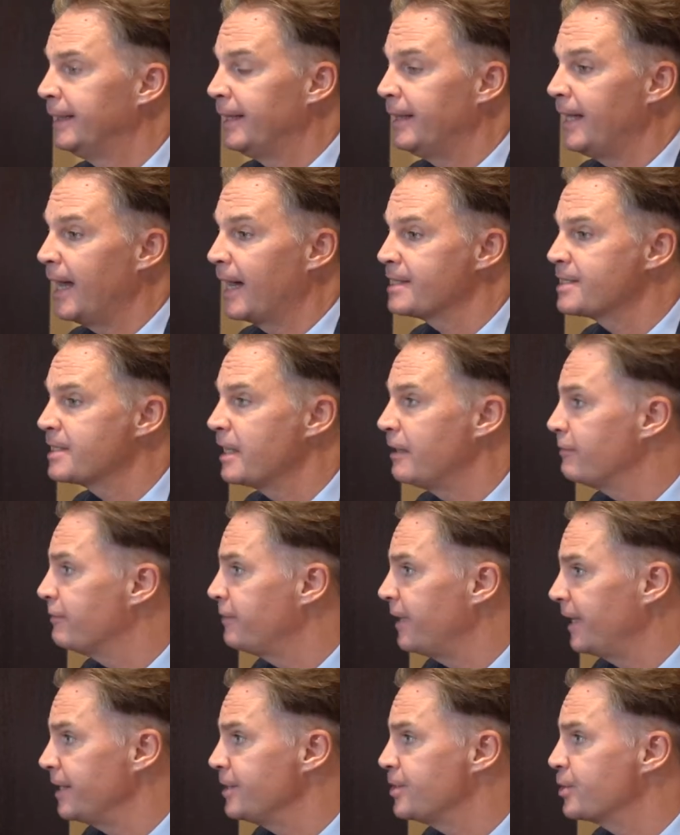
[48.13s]
The asset
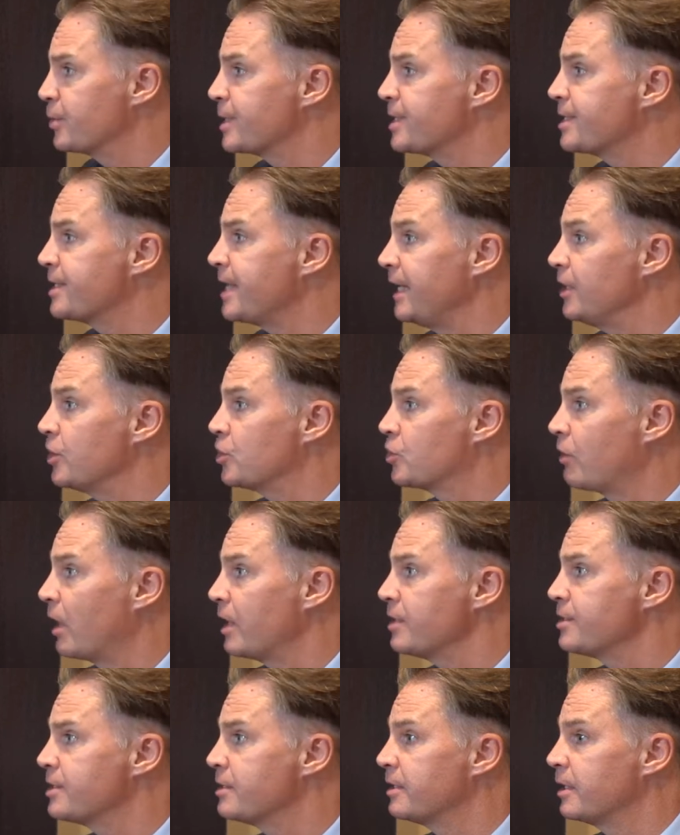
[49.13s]
fell into a state
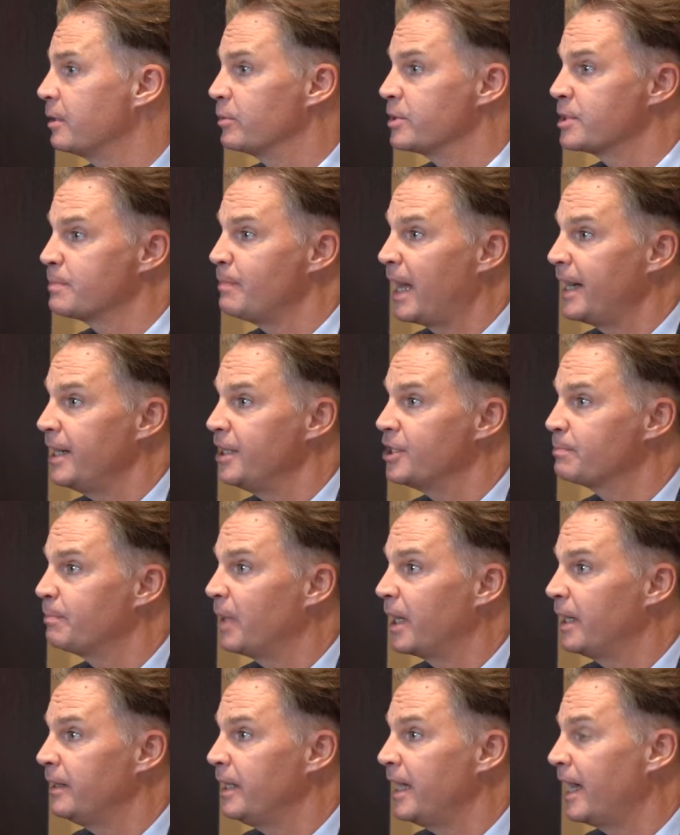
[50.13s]
trust that was managed
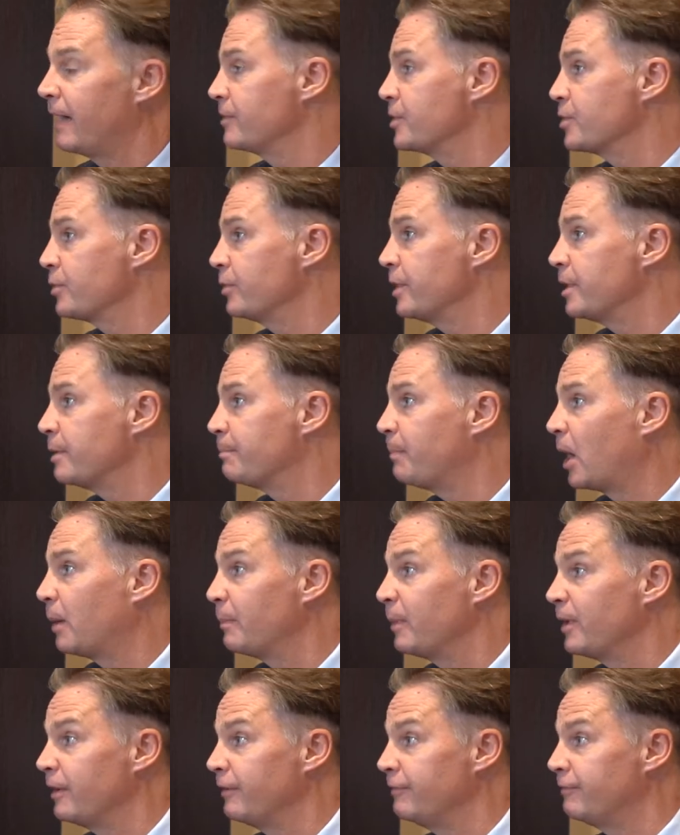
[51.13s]
by the Arizona
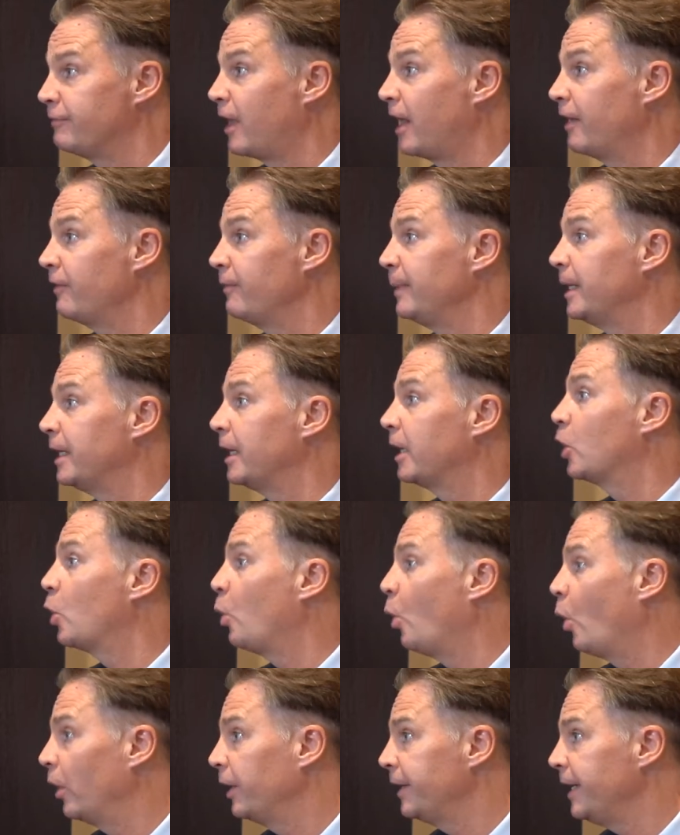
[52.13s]
Department of Environment and
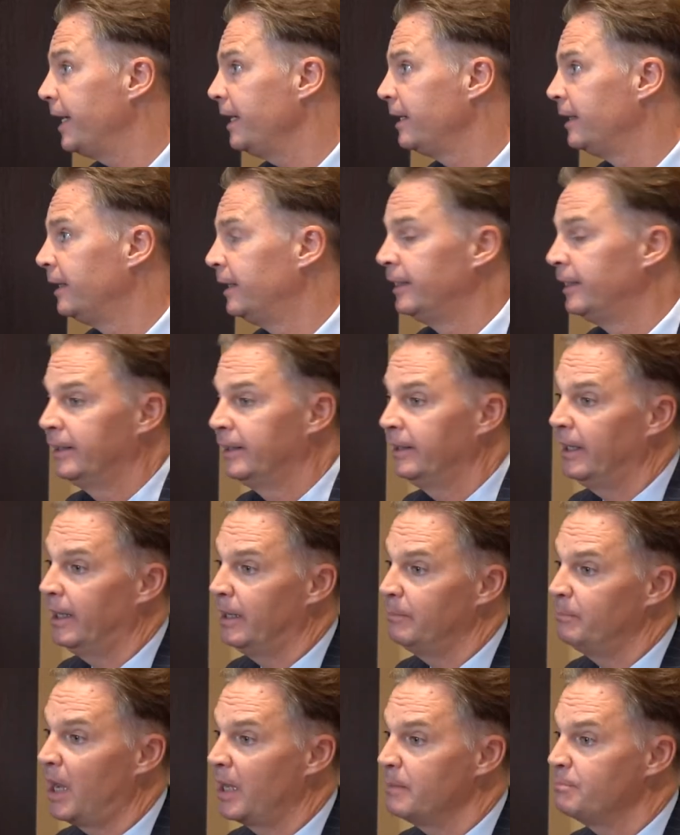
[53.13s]
Quality,
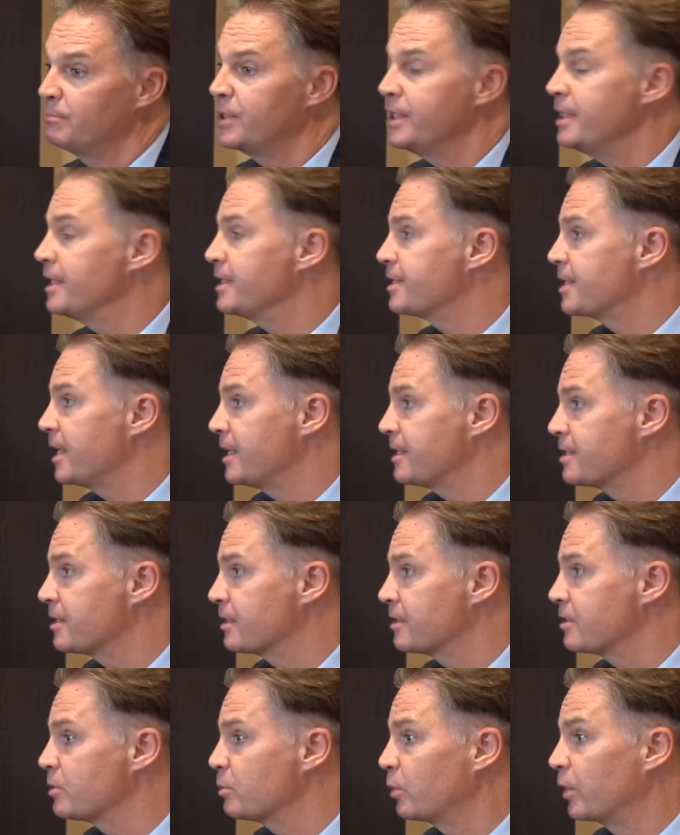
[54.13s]
and my
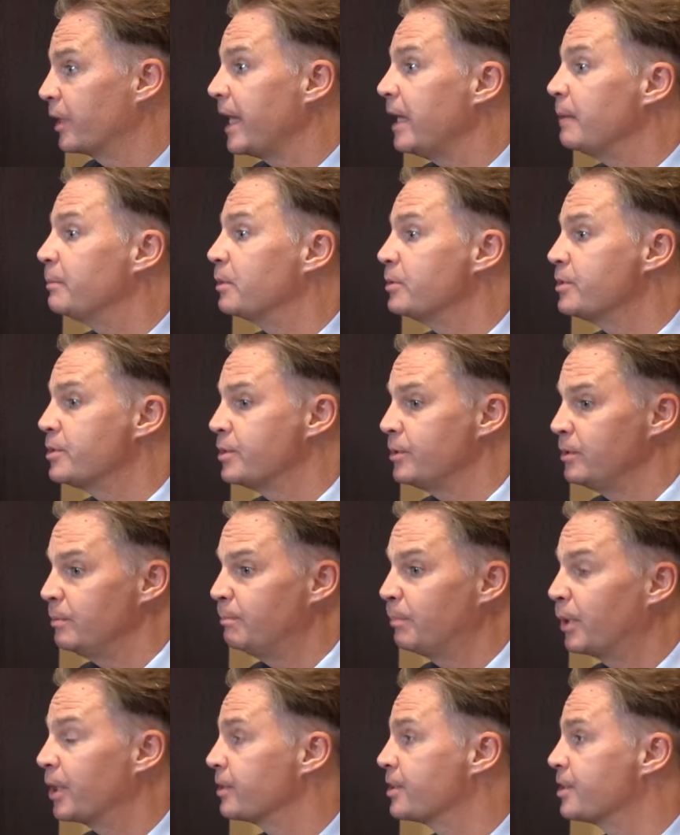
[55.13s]
predecessors were able to
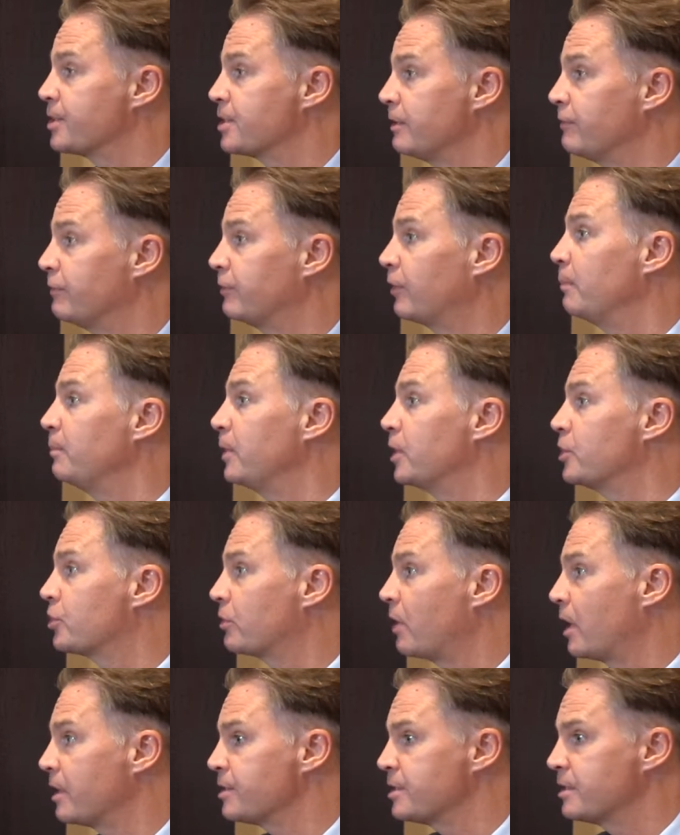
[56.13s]
purchase it from the
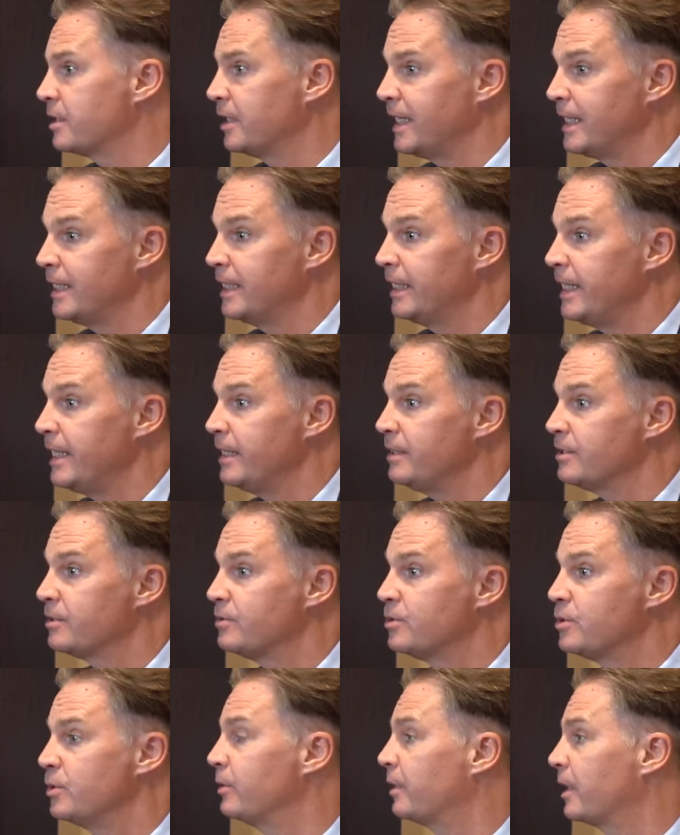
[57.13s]
trust in late
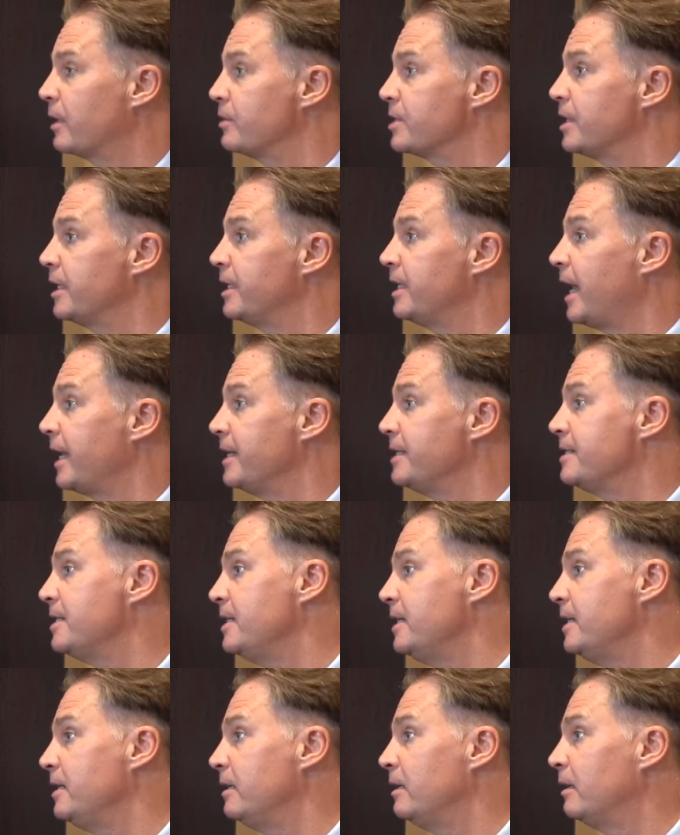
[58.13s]

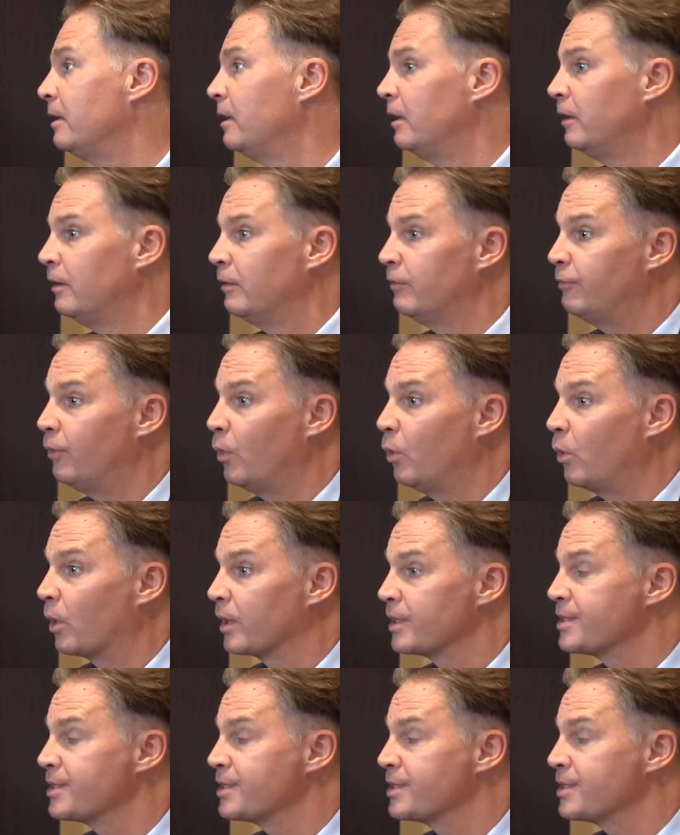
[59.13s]
2019 for